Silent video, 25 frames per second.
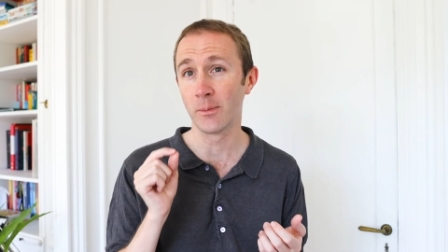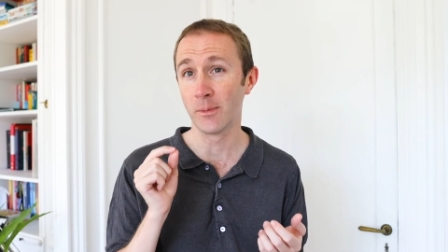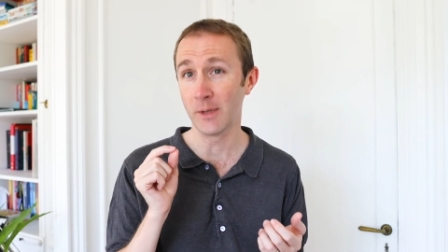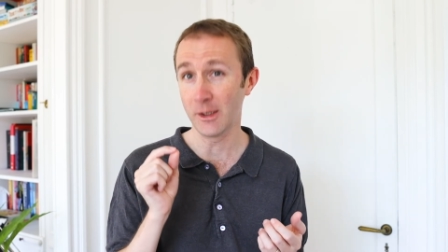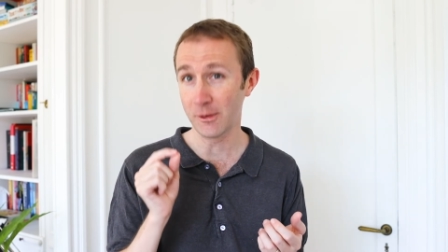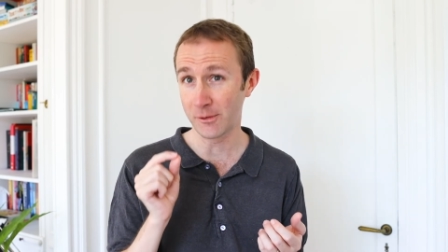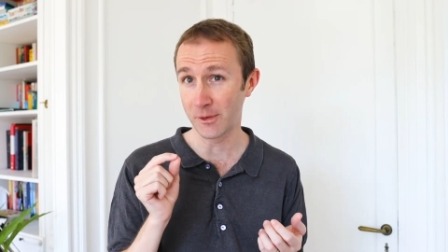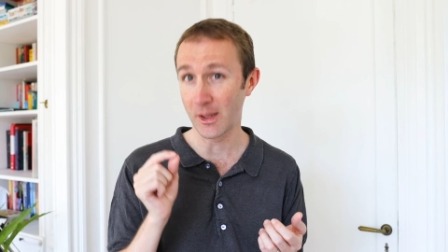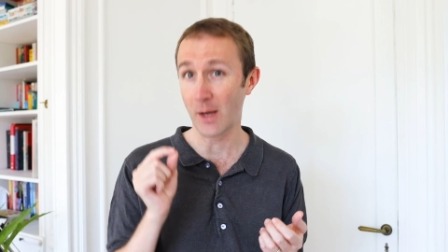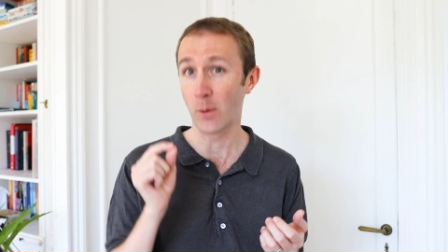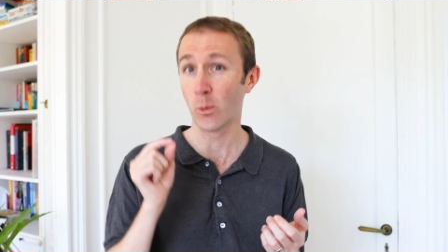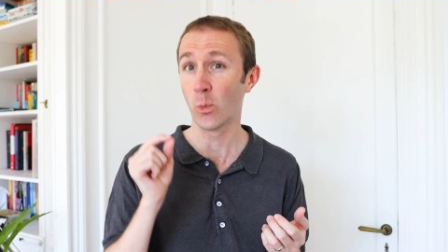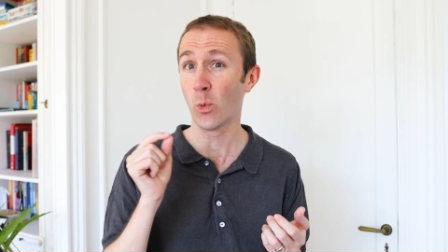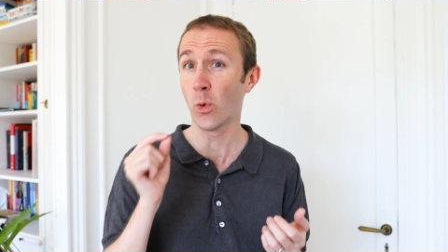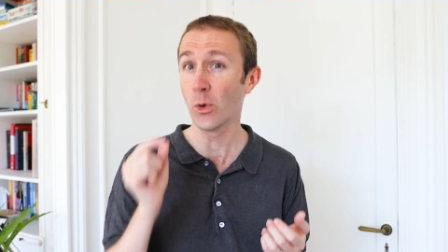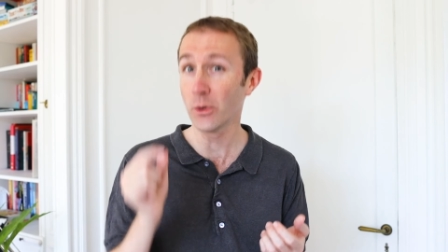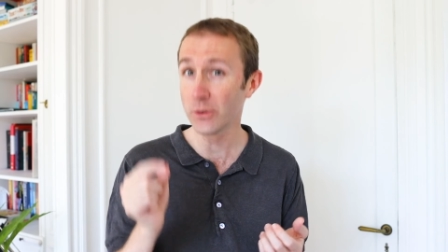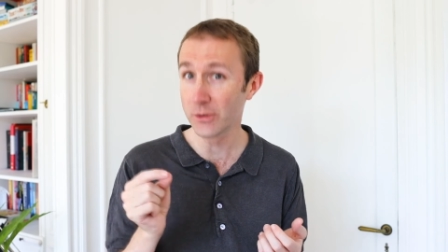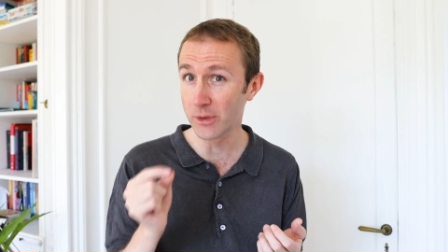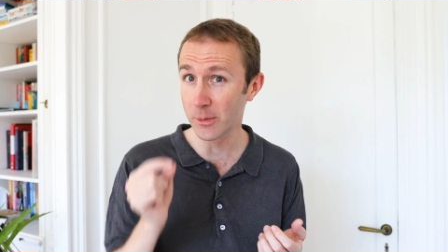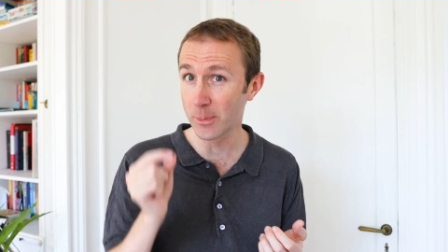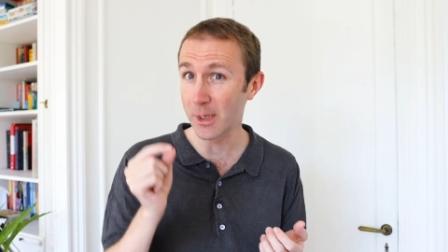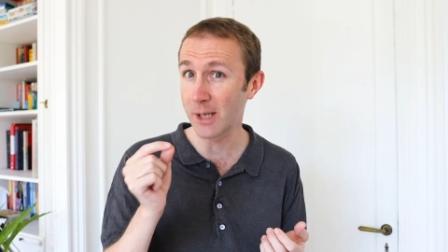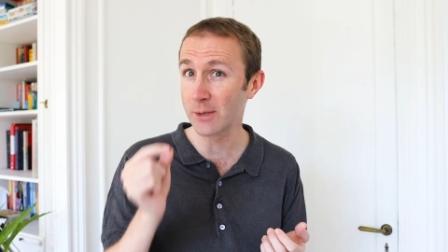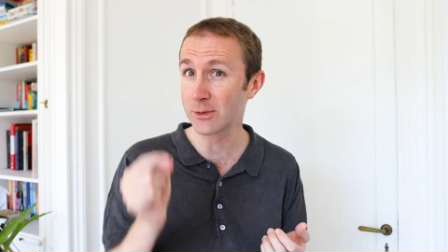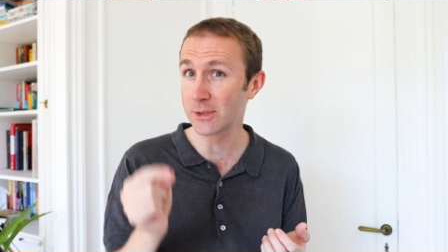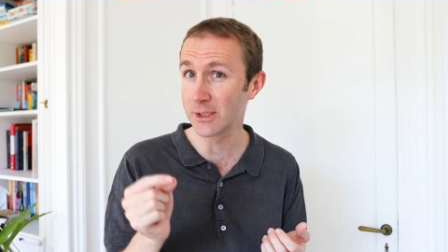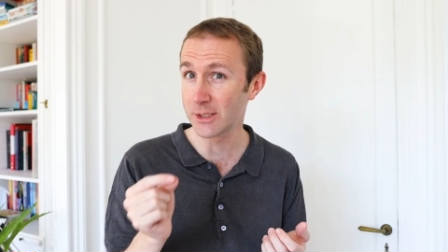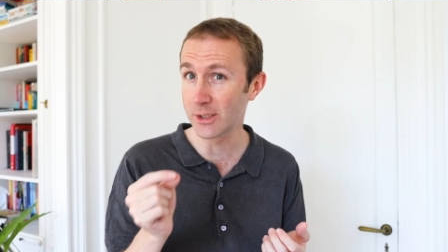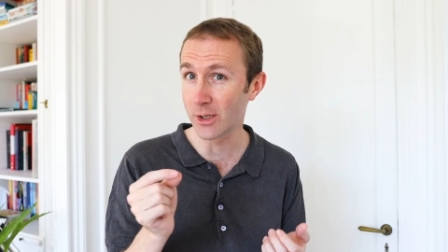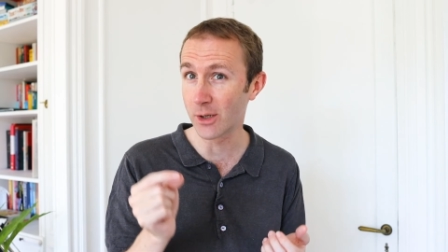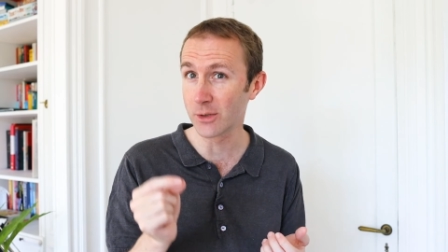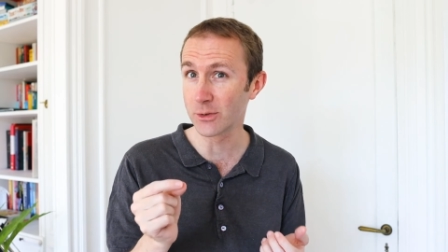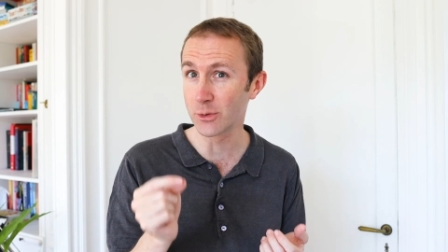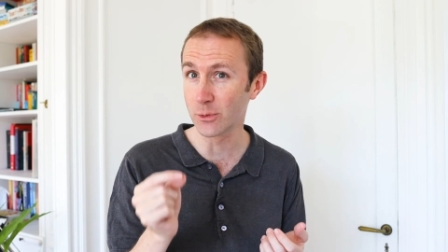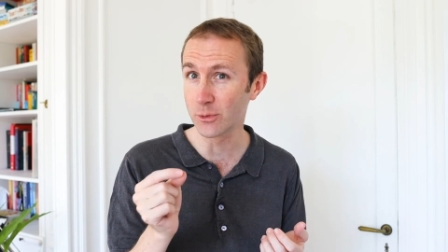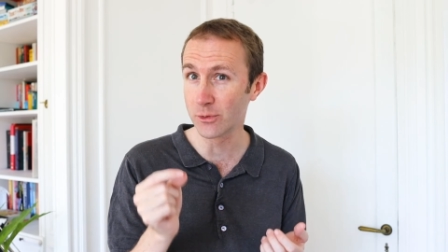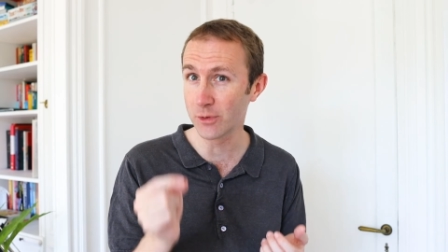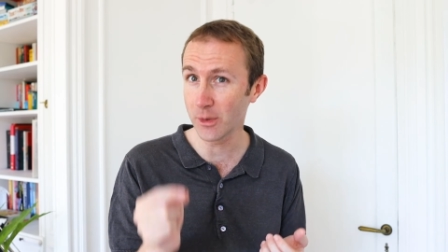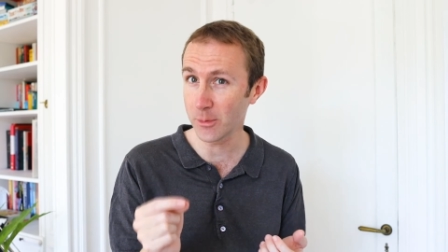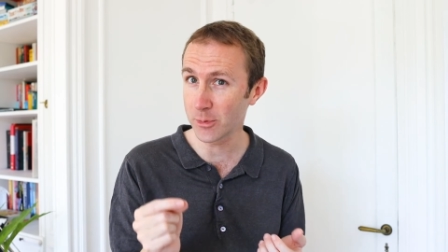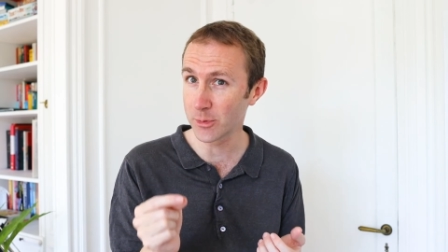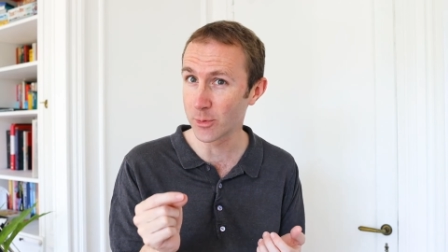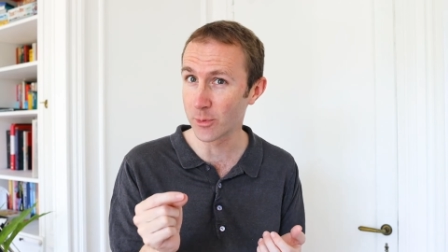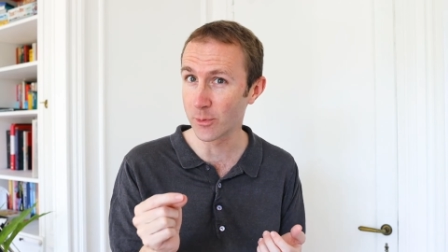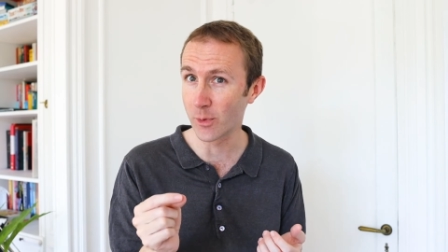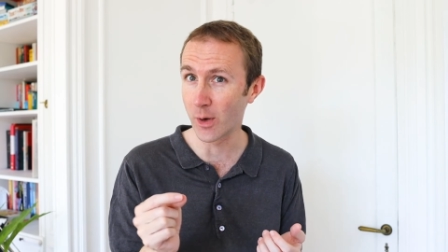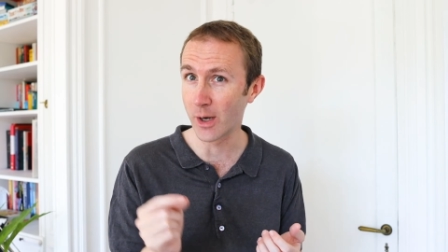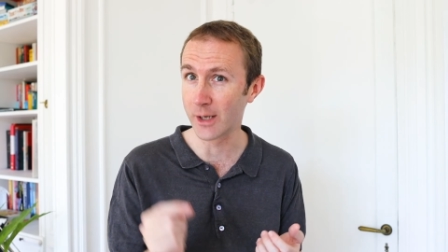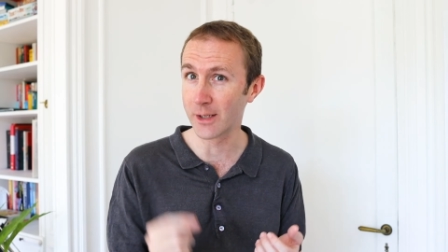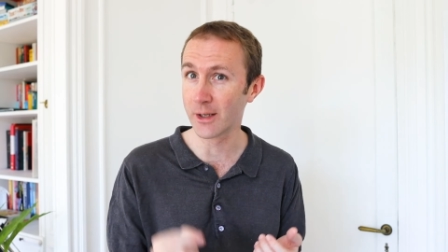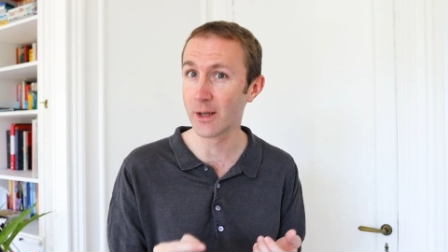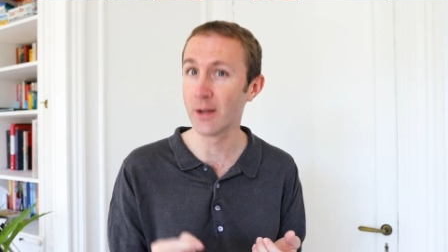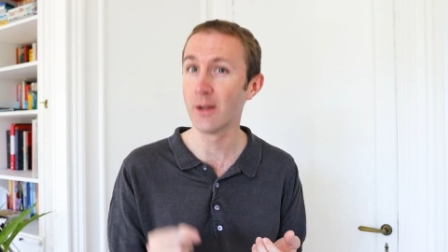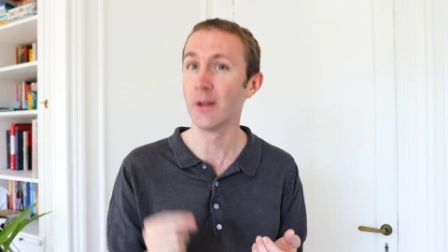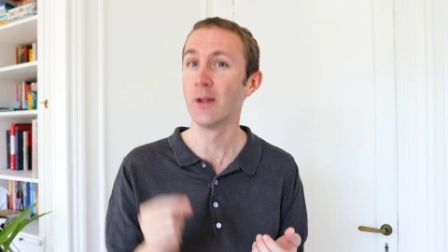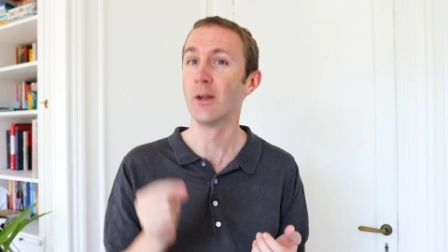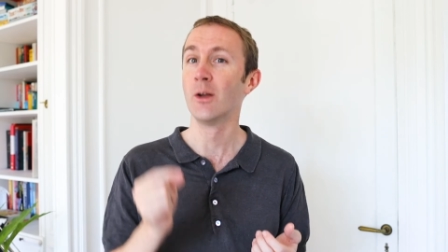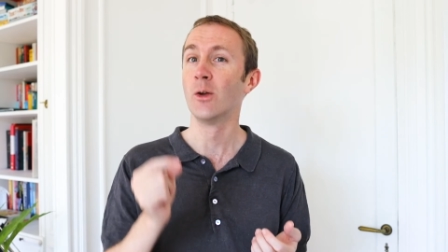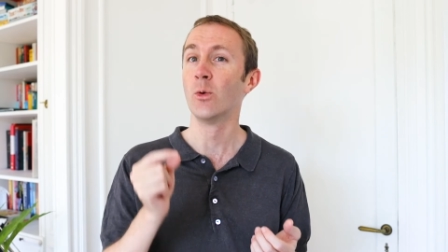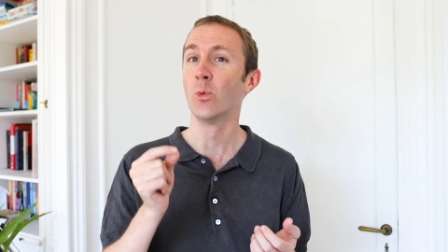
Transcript: if that was the Bouncy Castle FIPS provider,